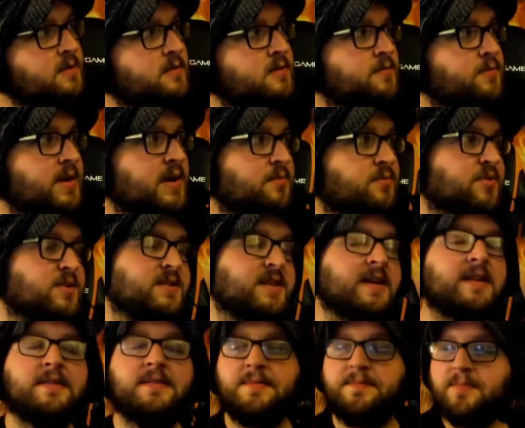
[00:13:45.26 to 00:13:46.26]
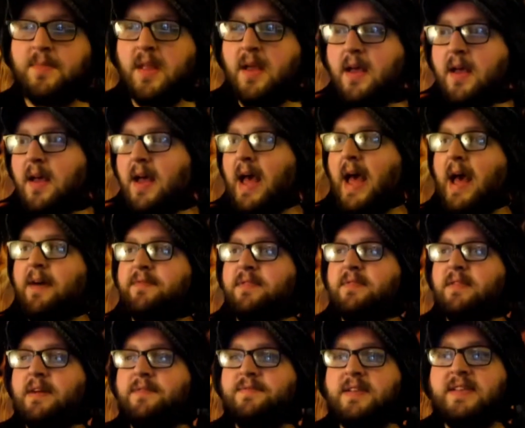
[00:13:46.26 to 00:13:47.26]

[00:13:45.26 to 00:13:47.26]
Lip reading: we can pretend. Have a lovely